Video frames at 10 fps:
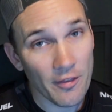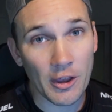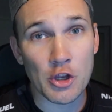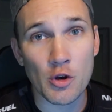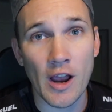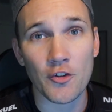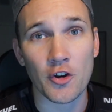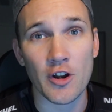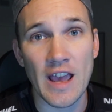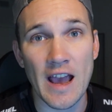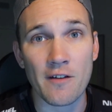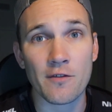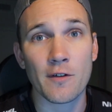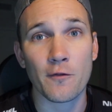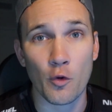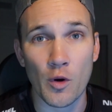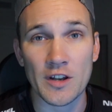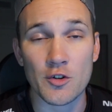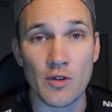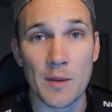that you guys are gonna have for wanting
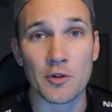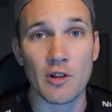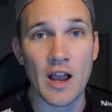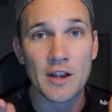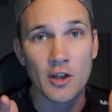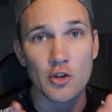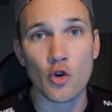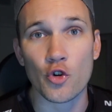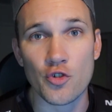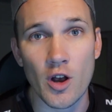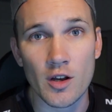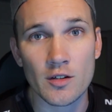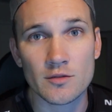to Raptor line your truck.